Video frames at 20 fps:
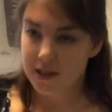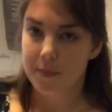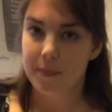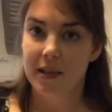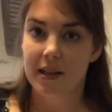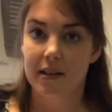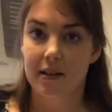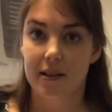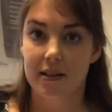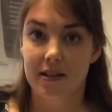to
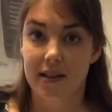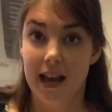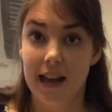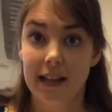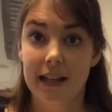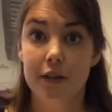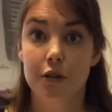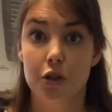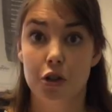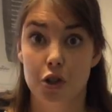be
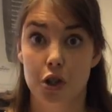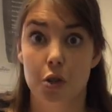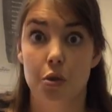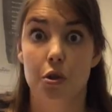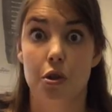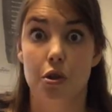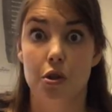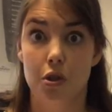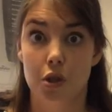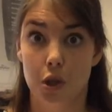telling the
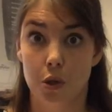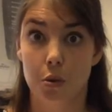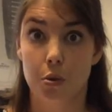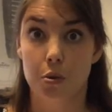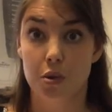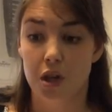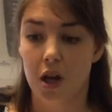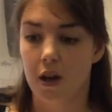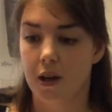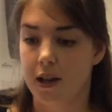students at
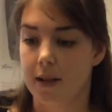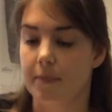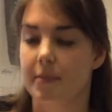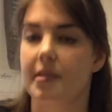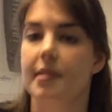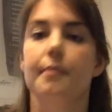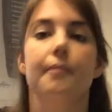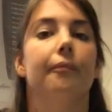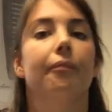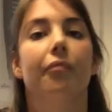all
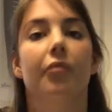times,